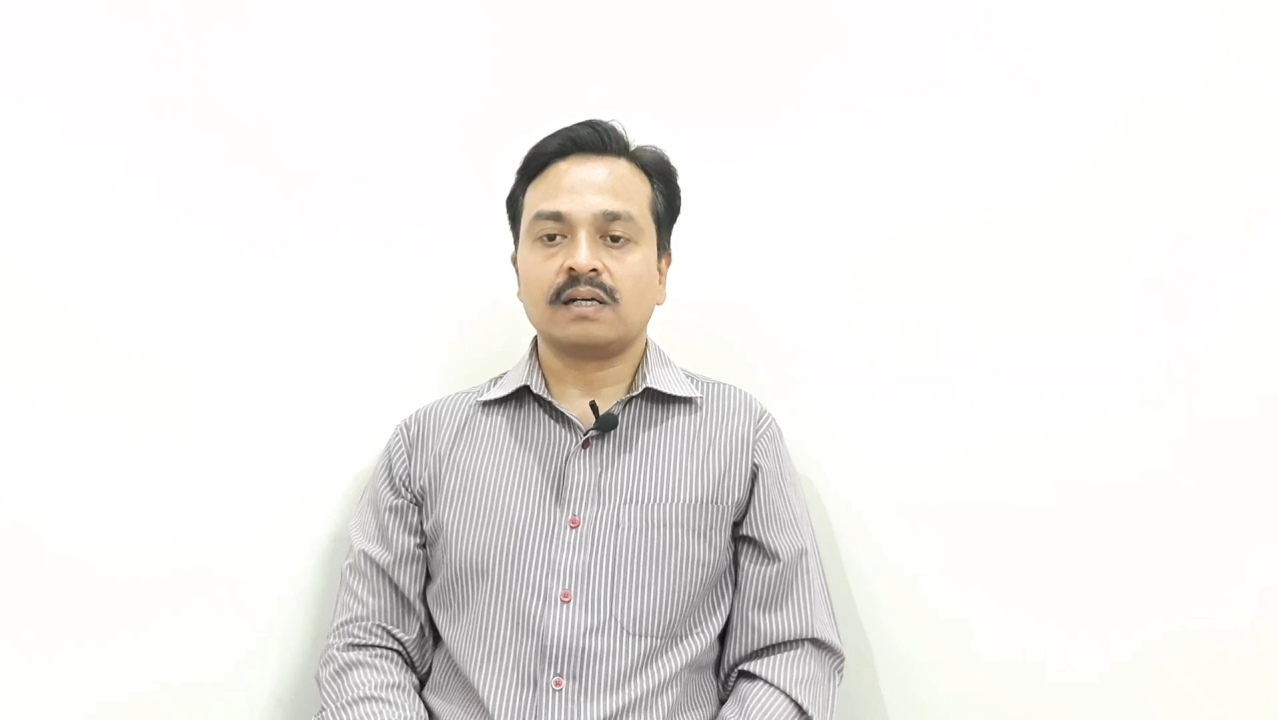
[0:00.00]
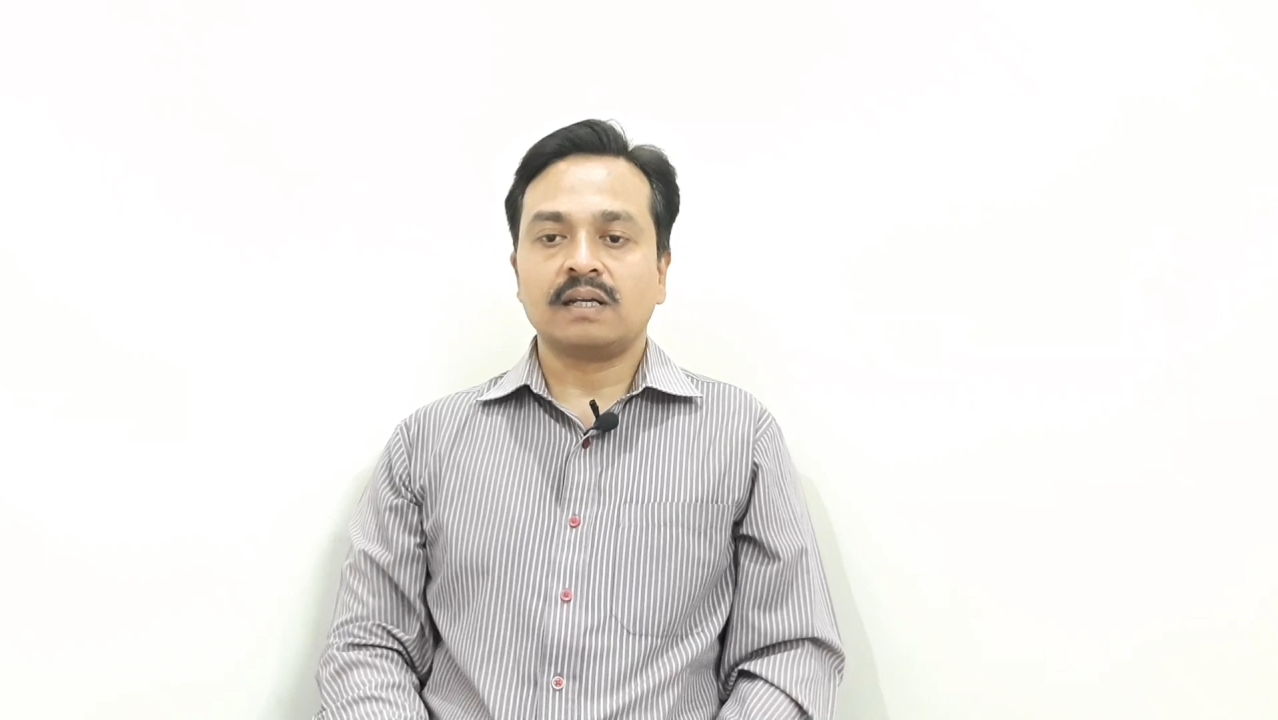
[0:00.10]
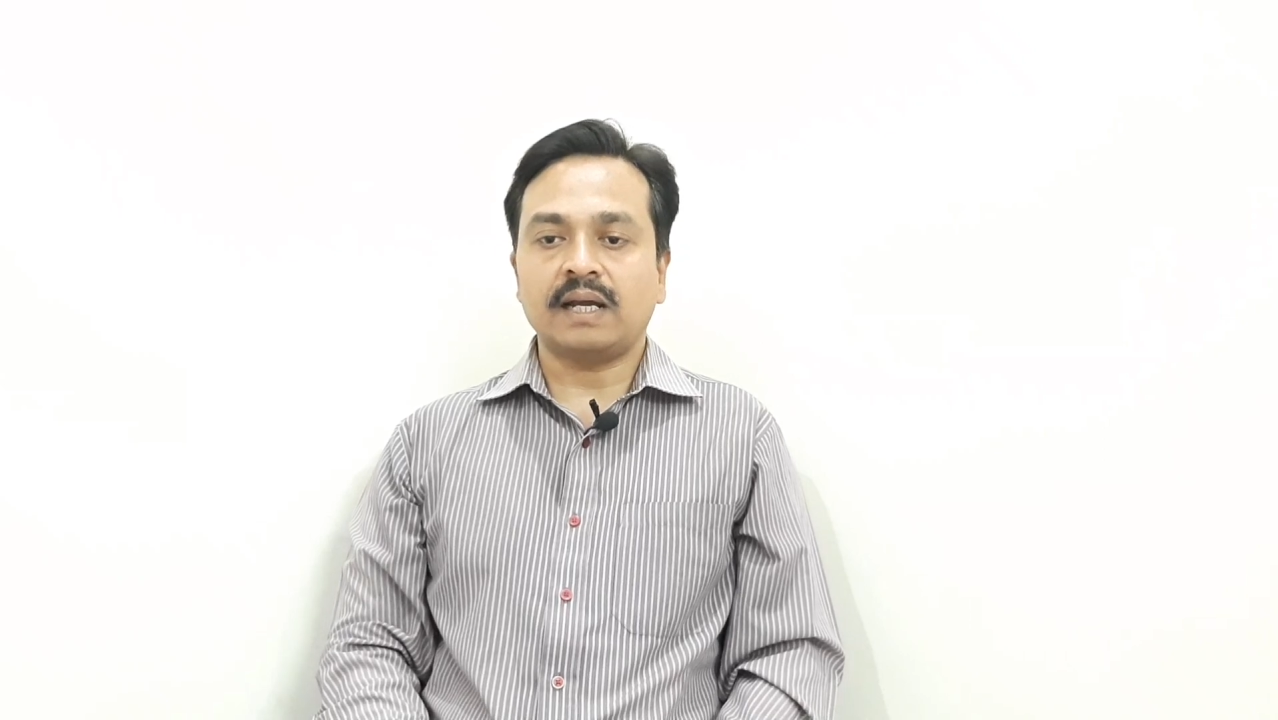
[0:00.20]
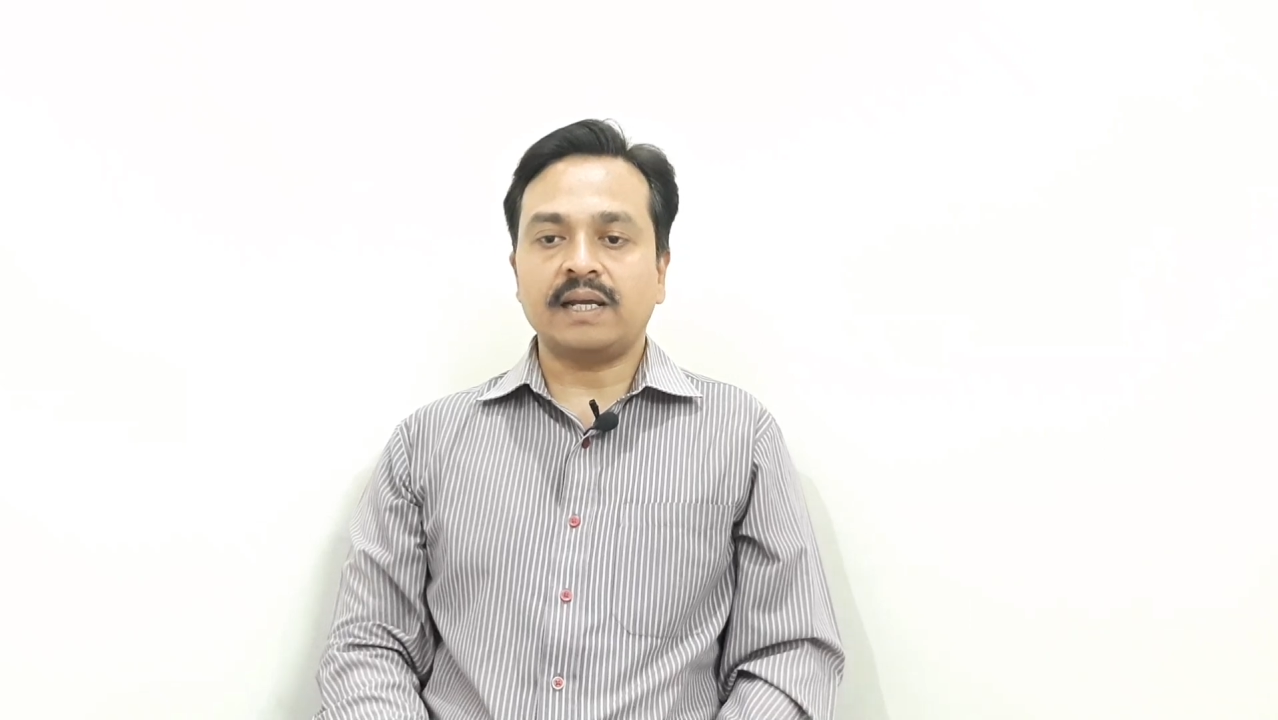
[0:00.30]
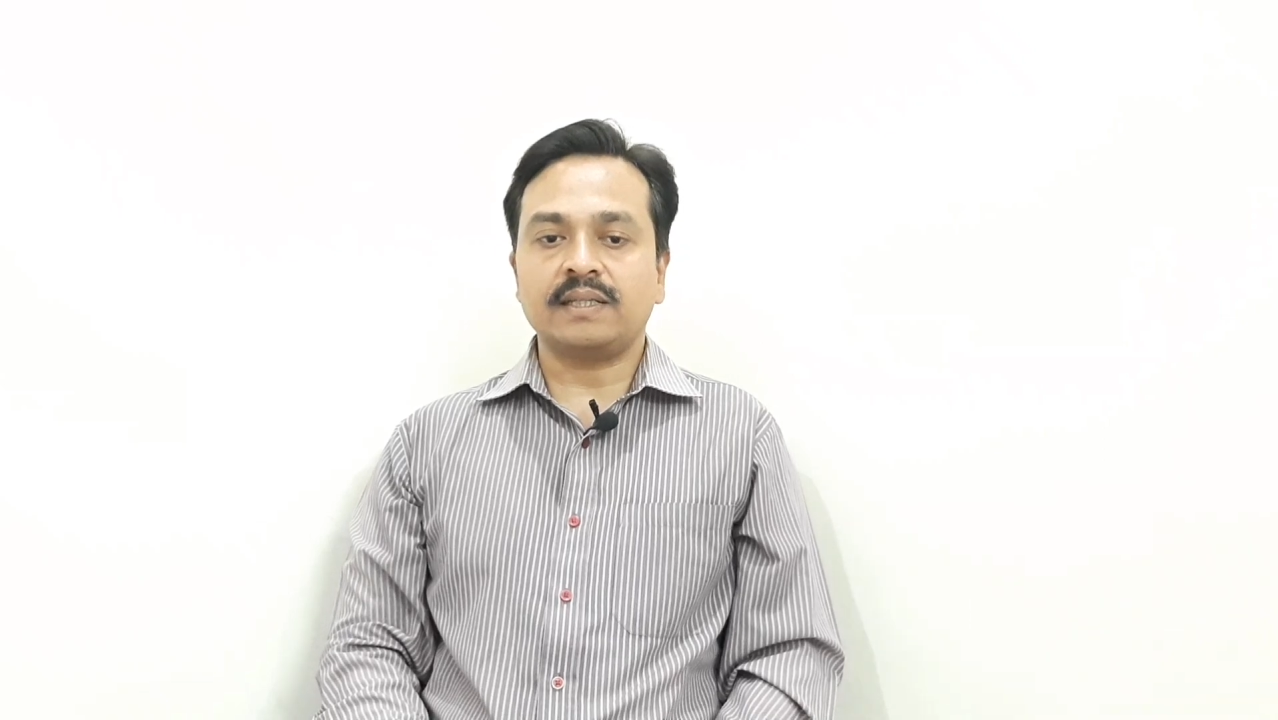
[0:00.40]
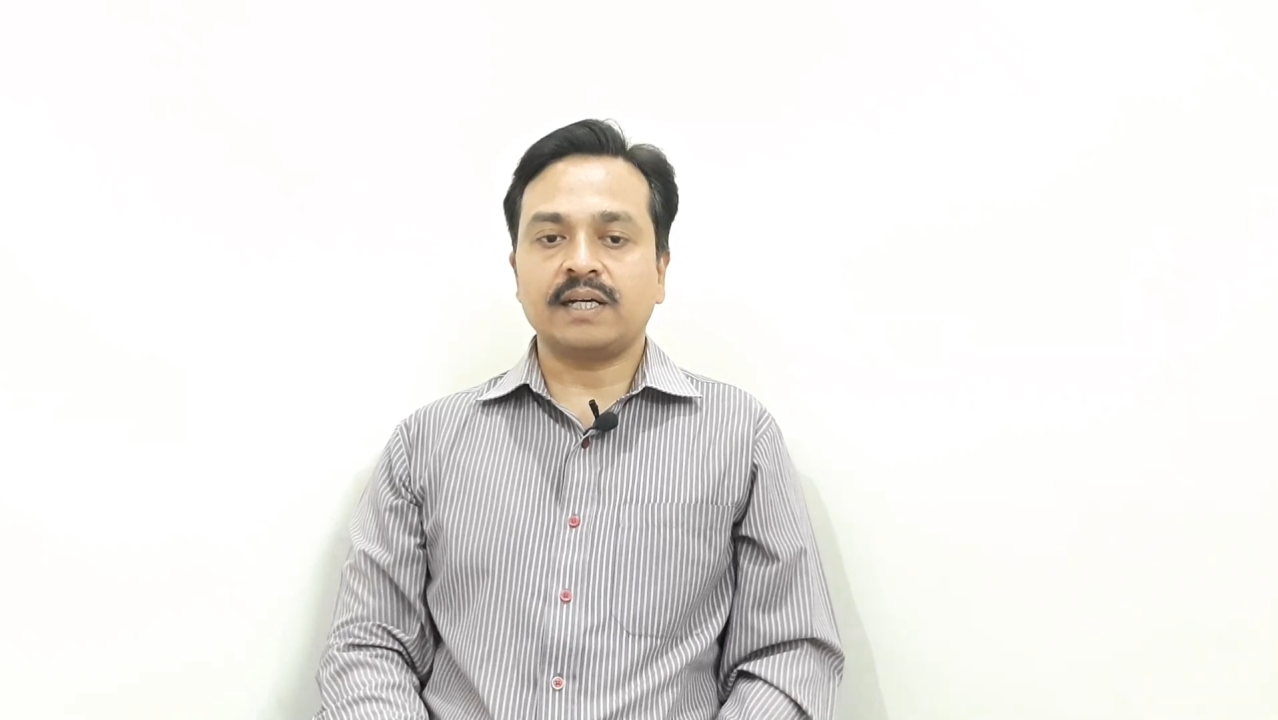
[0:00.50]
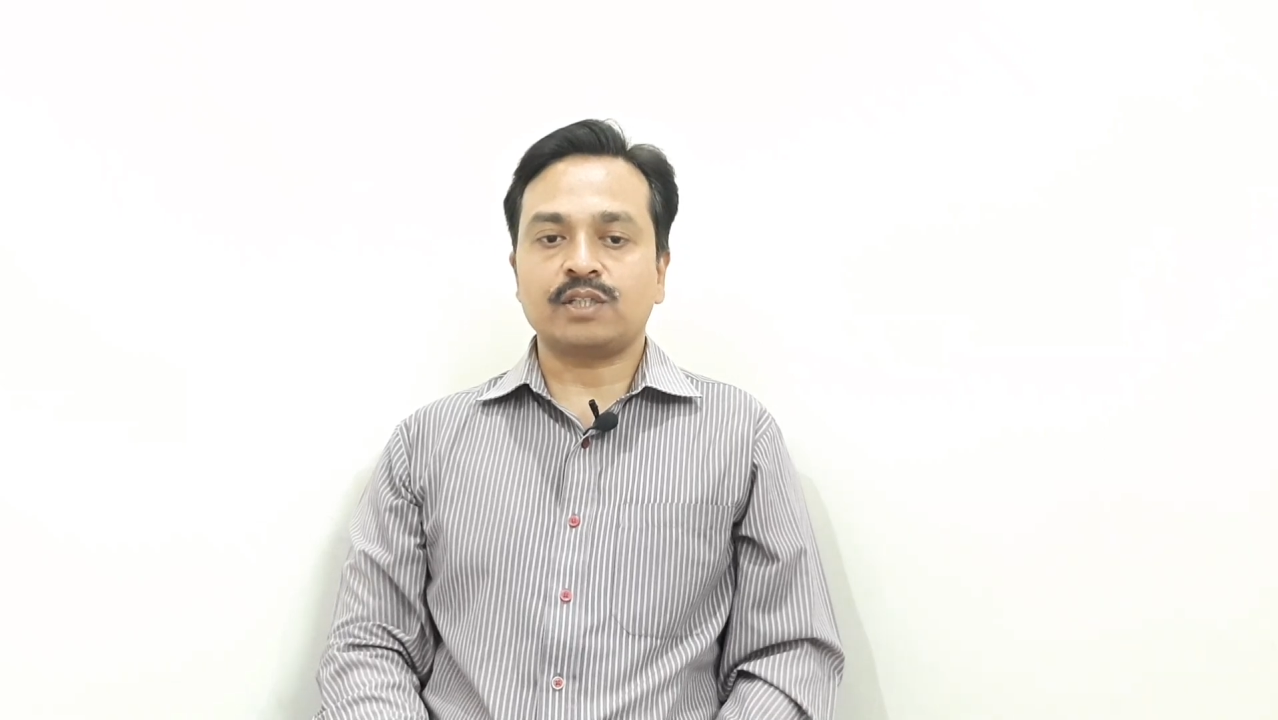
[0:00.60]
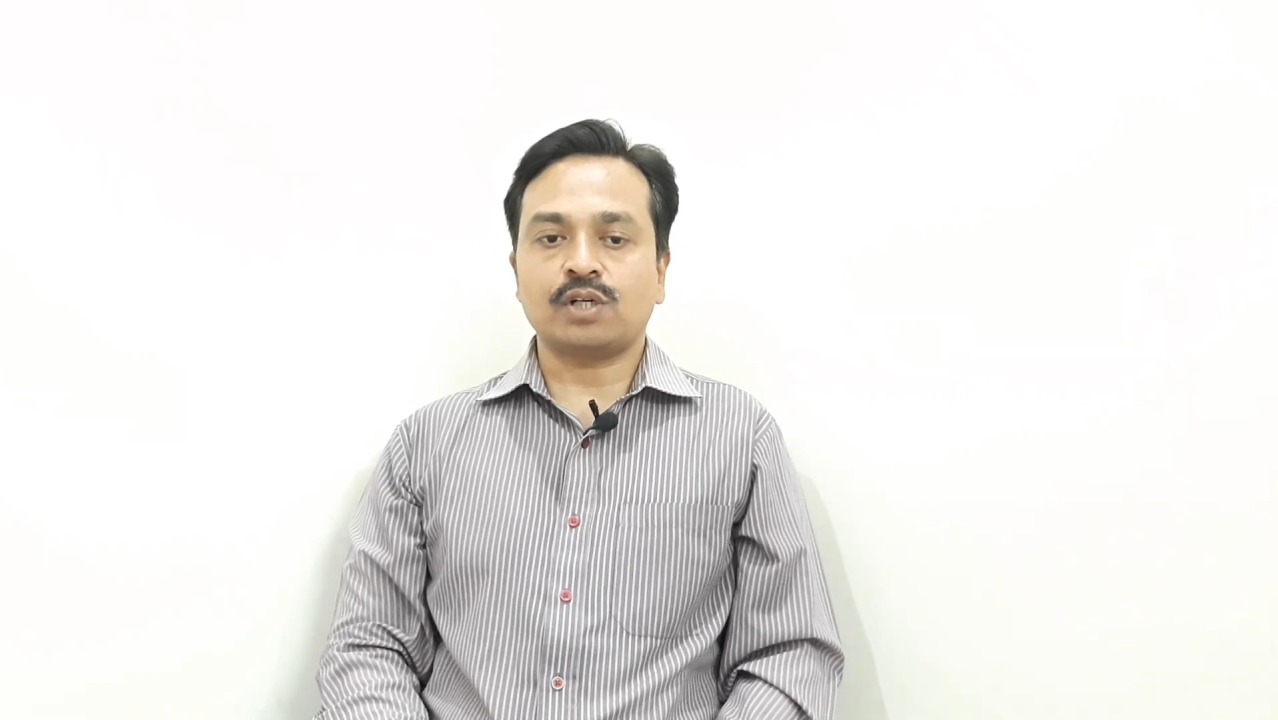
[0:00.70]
like that